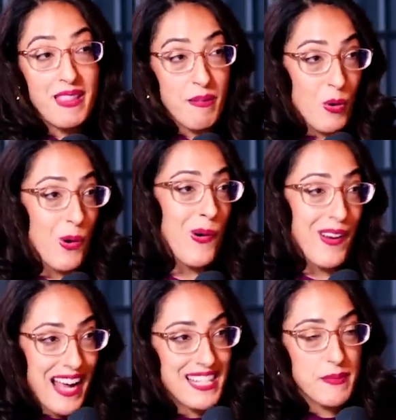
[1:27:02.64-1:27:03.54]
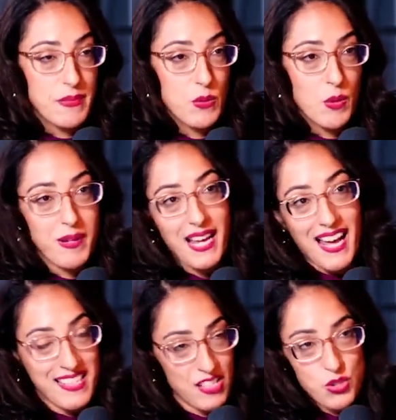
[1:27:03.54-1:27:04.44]
the more orgasms a woman
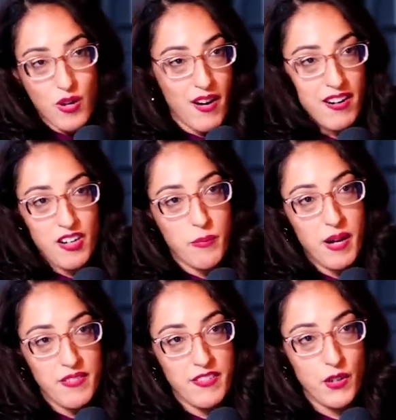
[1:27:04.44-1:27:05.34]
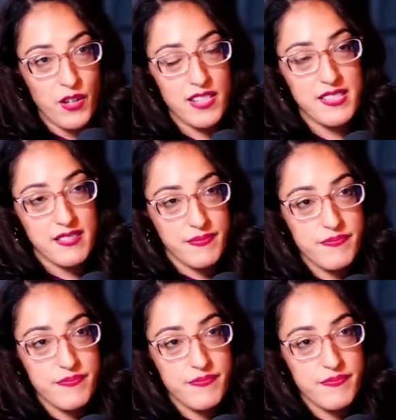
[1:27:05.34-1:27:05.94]
has, the stronger her pelvic floor is.